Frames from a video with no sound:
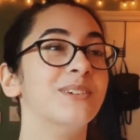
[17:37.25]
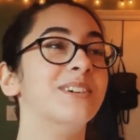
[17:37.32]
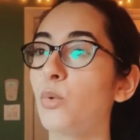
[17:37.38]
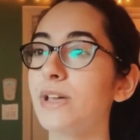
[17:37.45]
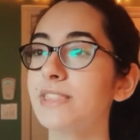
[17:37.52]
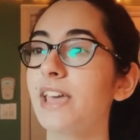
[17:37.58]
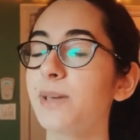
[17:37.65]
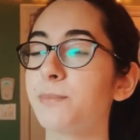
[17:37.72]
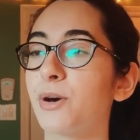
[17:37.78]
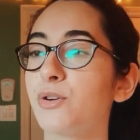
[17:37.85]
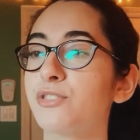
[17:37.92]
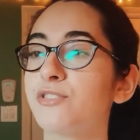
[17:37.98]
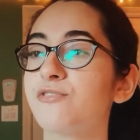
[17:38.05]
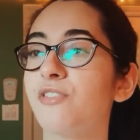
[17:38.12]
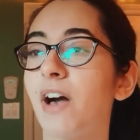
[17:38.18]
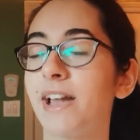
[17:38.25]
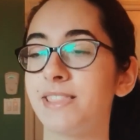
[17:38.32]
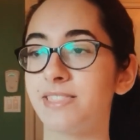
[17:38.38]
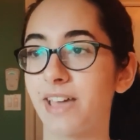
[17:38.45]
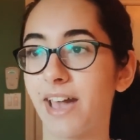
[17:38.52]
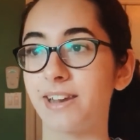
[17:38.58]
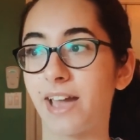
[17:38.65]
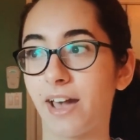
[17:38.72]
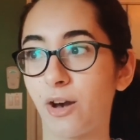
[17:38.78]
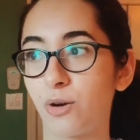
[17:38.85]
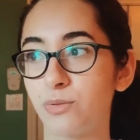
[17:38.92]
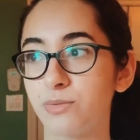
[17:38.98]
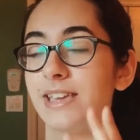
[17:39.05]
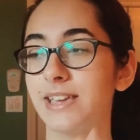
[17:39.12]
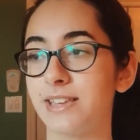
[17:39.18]
When they both find that
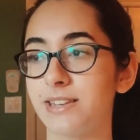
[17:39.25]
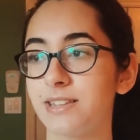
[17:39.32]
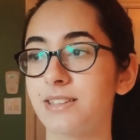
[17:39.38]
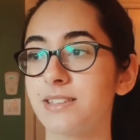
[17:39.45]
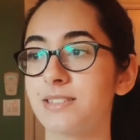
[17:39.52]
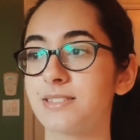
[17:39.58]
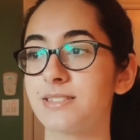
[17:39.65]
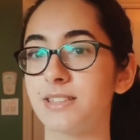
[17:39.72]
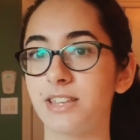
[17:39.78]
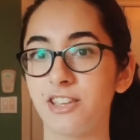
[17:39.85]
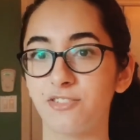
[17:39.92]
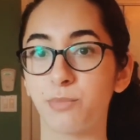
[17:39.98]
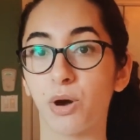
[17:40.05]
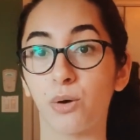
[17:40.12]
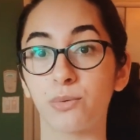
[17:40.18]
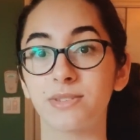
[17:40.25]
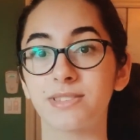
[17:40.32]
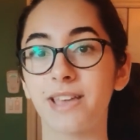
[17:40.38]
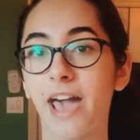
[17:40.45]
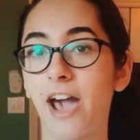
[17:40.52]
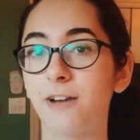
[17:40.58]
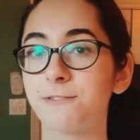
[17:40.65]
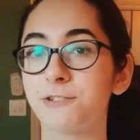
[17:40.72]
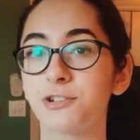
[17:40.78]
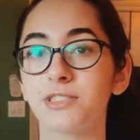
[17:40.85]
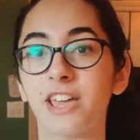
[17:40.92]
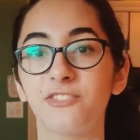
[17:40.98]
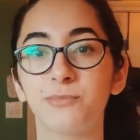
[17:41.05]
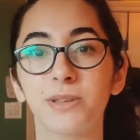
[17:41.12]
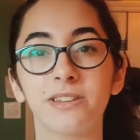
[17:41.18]
out in City of Bones, after
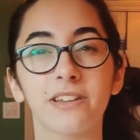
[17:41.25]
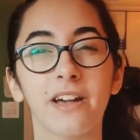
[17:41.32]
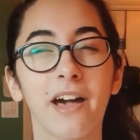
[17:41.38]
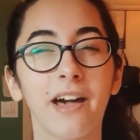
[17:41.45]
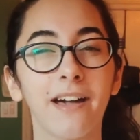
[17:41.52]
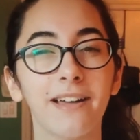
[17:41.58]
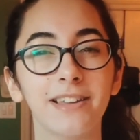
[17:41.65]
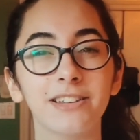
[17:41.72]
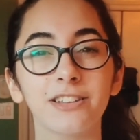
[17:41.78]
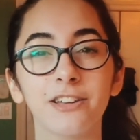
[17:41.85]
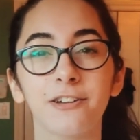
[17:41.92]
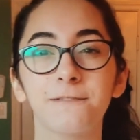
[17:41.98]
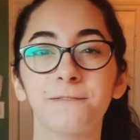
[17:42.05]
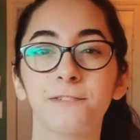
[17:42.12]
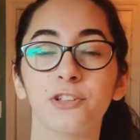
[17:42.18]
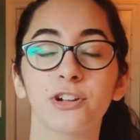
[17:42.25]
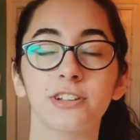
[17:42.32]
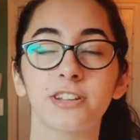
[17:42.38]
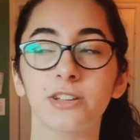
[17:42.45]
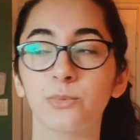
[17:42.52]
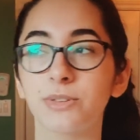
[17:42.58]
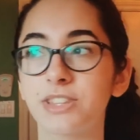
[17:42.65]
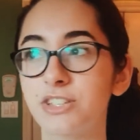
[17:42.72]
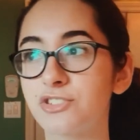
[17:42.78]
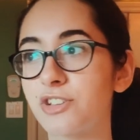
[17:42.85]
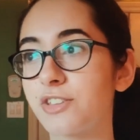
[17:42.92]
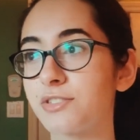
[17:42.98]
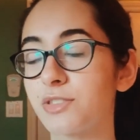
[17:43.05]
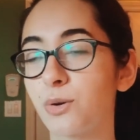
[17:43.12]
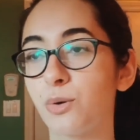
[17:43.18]
they've been kind of flirting with each
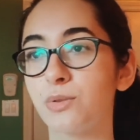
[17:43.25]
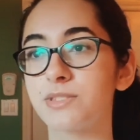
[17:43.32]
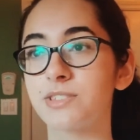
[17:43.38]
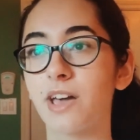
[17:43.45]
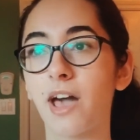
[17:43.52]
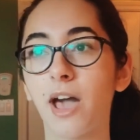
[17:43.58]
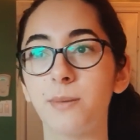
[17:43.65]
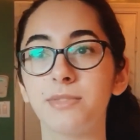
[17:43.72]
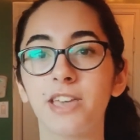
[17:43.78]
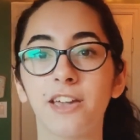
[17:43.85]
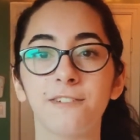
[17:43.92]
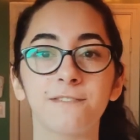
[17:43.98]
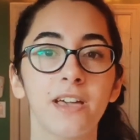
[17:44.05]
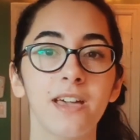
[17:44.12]
other the whole time, they've